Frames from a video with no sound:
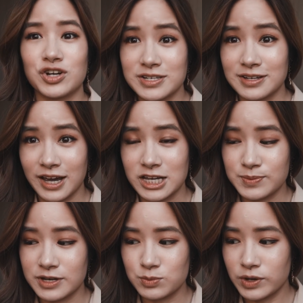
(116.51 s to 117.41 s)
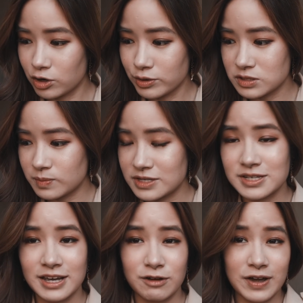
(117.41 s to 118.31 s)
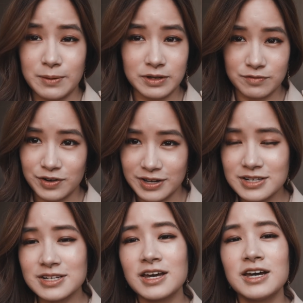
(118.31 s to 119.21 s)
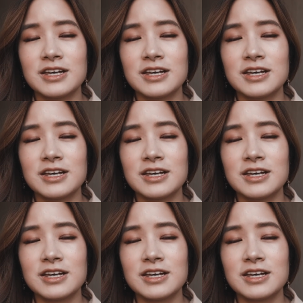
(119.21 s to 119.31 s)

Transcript: just in case, because we're going to be seeing our family and friends.